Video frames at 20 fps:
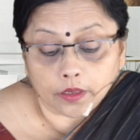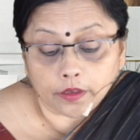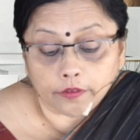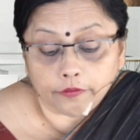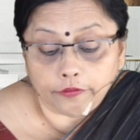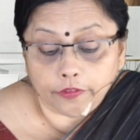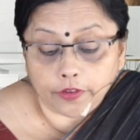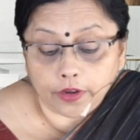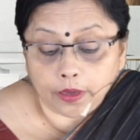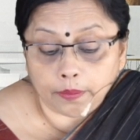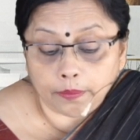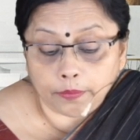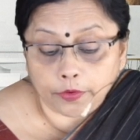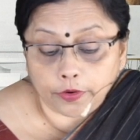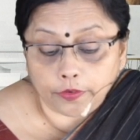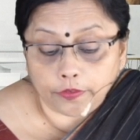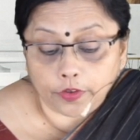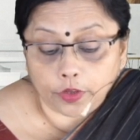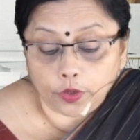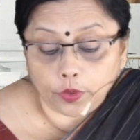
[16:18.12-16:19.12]
film
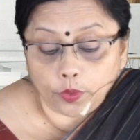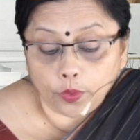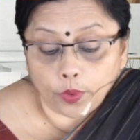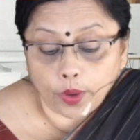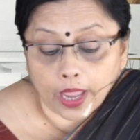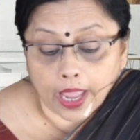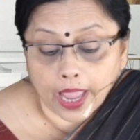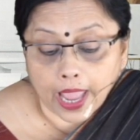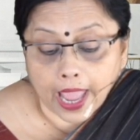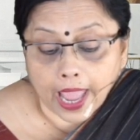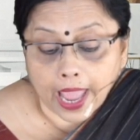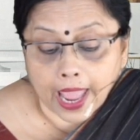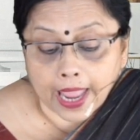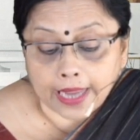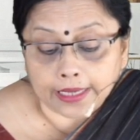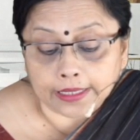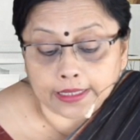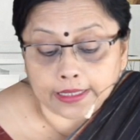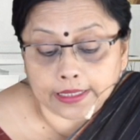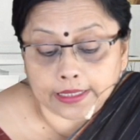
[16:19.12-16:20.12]
review
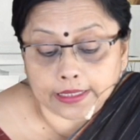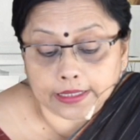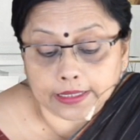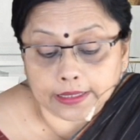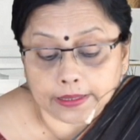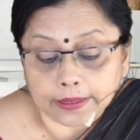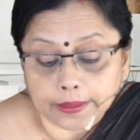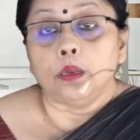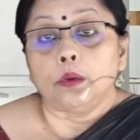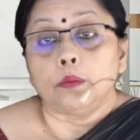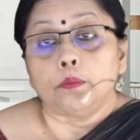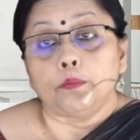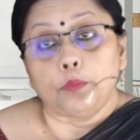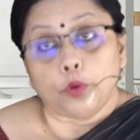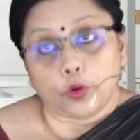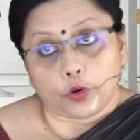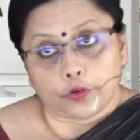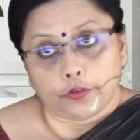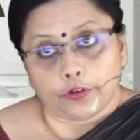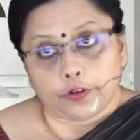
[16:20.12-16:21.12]
and
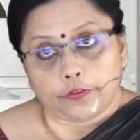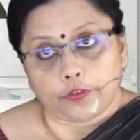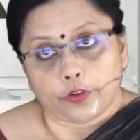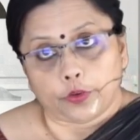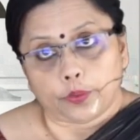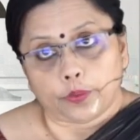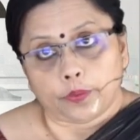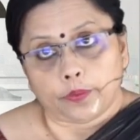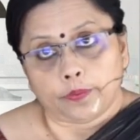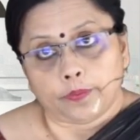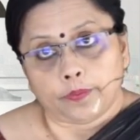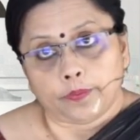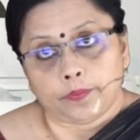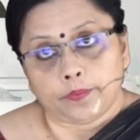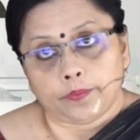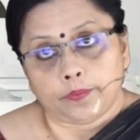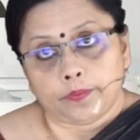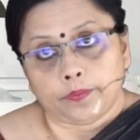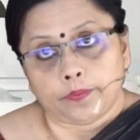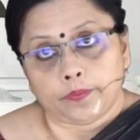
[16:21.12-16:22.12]
book review.
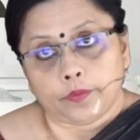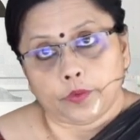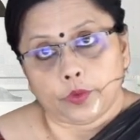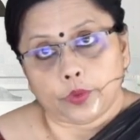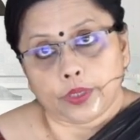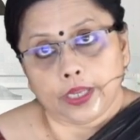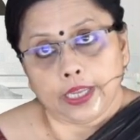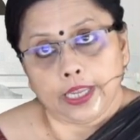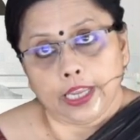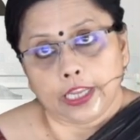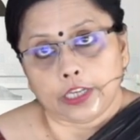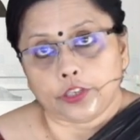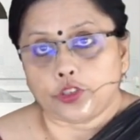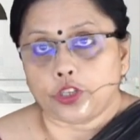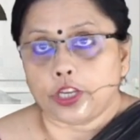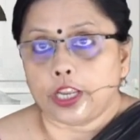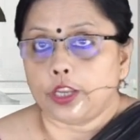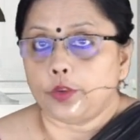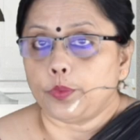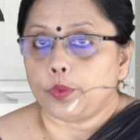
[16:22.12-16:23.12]
Okay, I'll
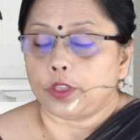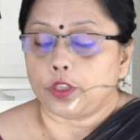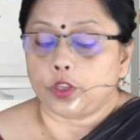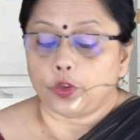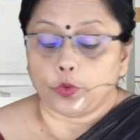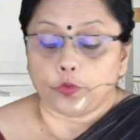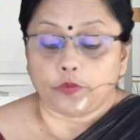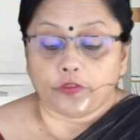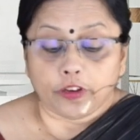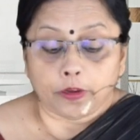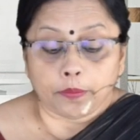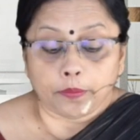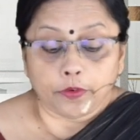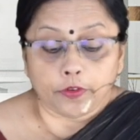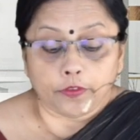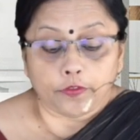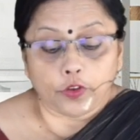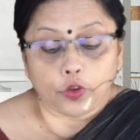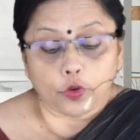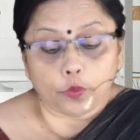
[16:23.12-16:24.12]
share with you film
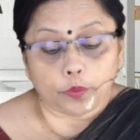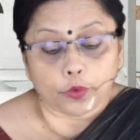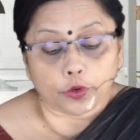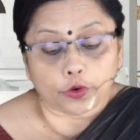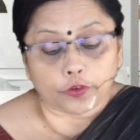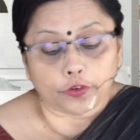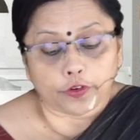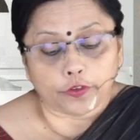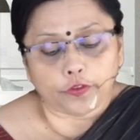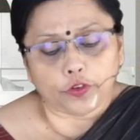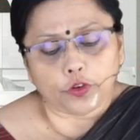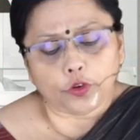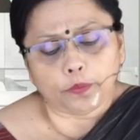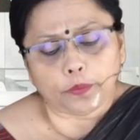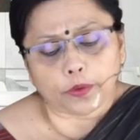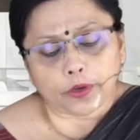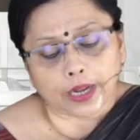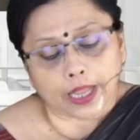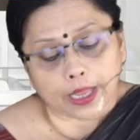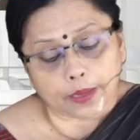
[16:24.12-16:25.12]
review, book review,
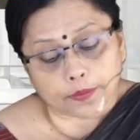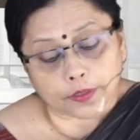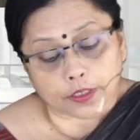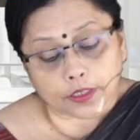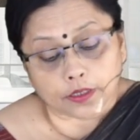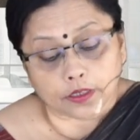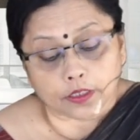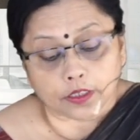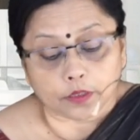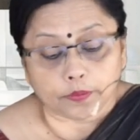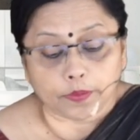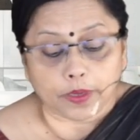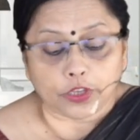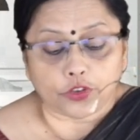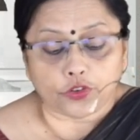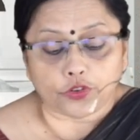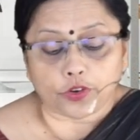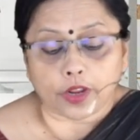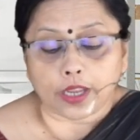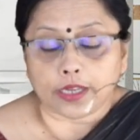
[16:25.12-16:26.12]
perhaps
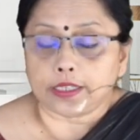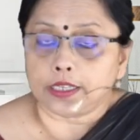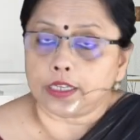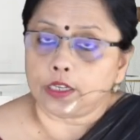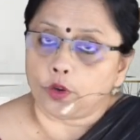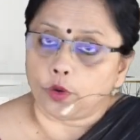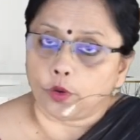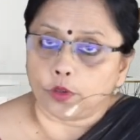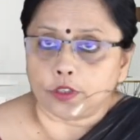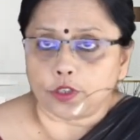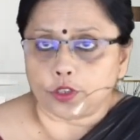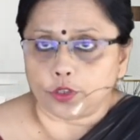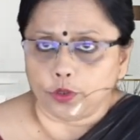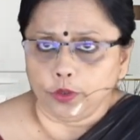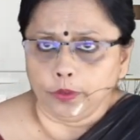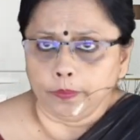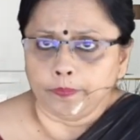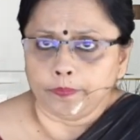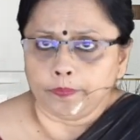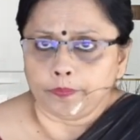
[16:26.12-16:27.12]
speech writing also.
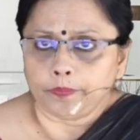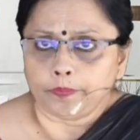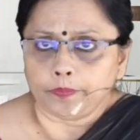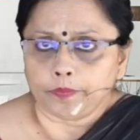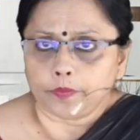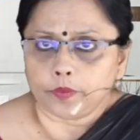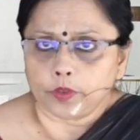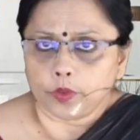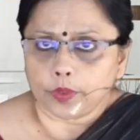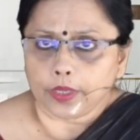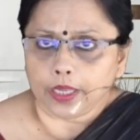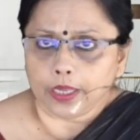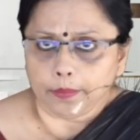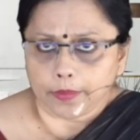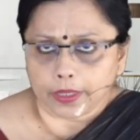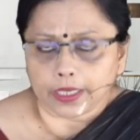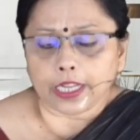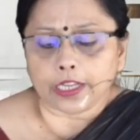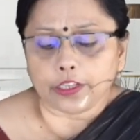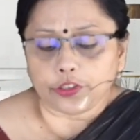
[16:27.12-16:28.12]
Okay,
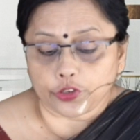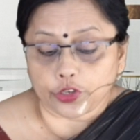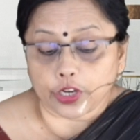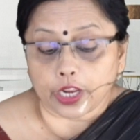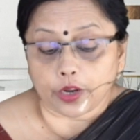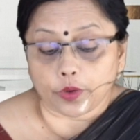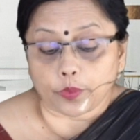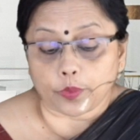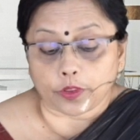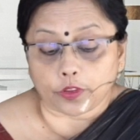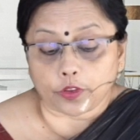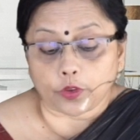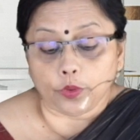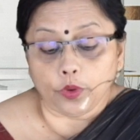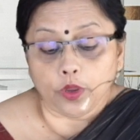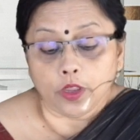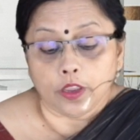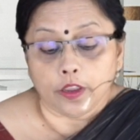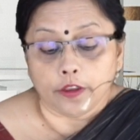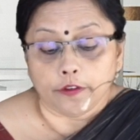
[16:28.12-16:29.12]
but I'll share with you
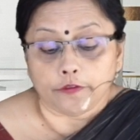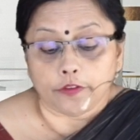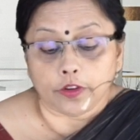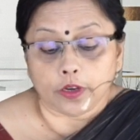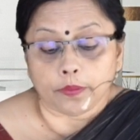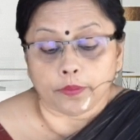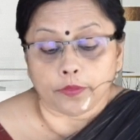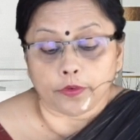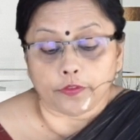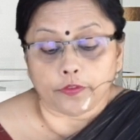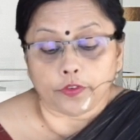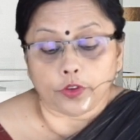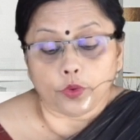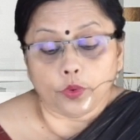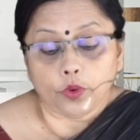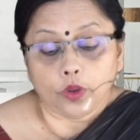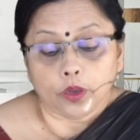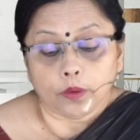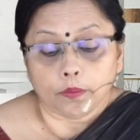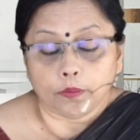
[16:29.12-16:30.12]
film review,
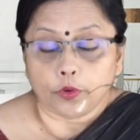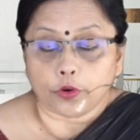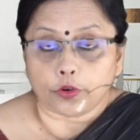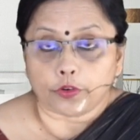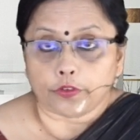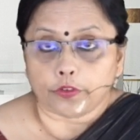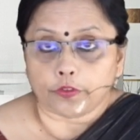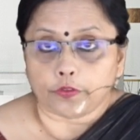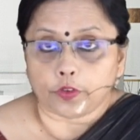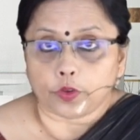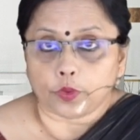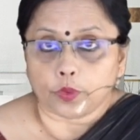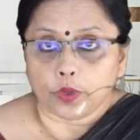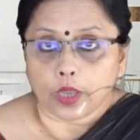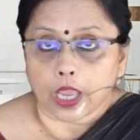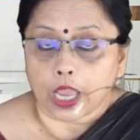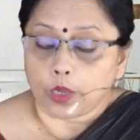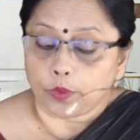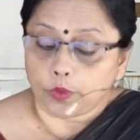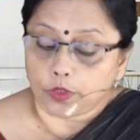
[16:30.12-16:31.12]
book review.
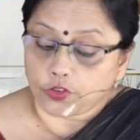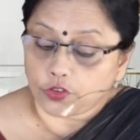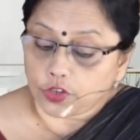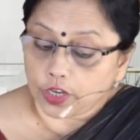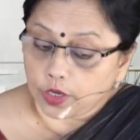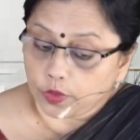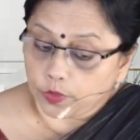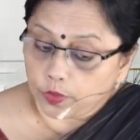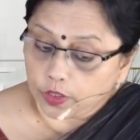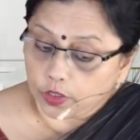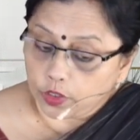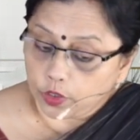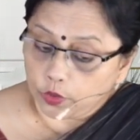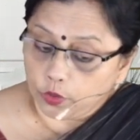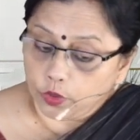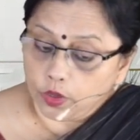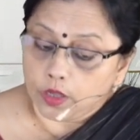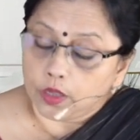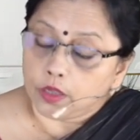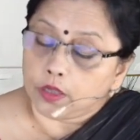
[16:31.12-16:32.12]
I will share with you
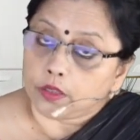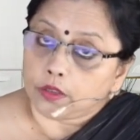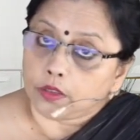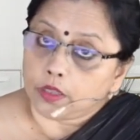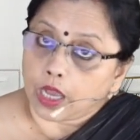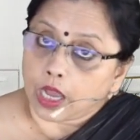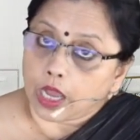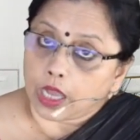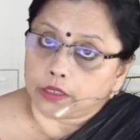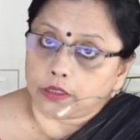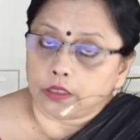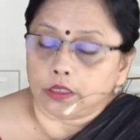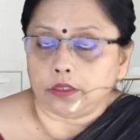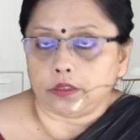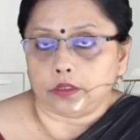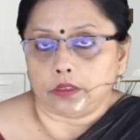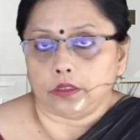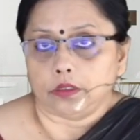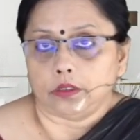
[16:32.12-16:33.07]
the other